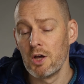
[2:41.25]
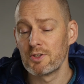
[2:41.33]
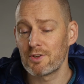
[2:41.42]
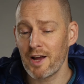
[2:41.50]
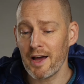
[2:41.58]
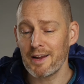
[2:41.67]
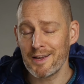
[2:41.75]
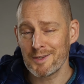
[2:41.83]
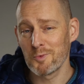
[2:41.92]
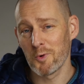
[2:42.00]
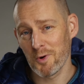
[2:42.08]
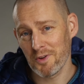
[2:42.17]
So that
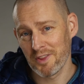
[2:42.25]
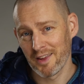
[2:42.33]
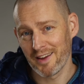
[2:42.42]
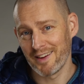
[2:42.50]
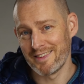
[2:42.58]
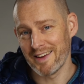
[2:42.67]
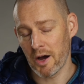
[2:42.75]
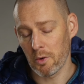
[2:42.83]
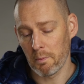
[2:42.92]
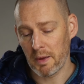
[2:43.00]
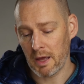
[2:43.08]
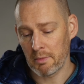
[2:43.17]
is worth a
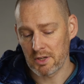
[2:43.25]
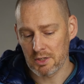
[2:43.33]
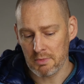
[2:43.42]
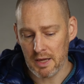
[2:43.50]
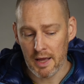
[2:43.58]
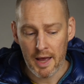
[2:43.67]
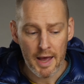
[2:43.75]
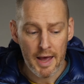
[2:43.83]
down payment to me.